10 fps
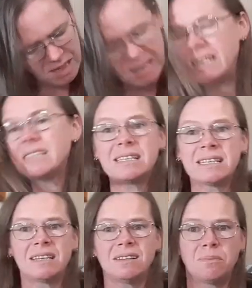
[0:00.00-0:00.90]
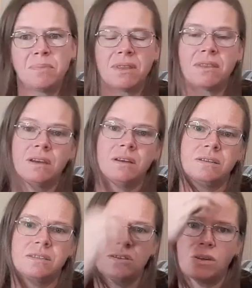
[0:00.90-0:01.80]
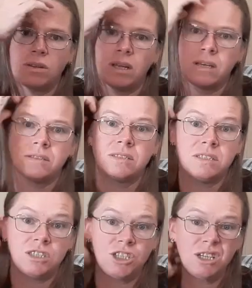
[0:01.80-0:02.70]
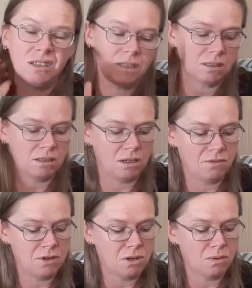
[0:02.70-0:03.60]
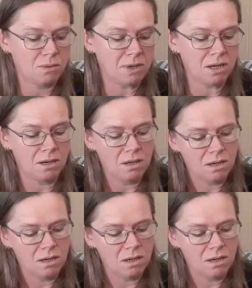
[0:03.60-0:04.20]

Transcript: It is linen, but then it's not like a stitching linen, if you know what I mean.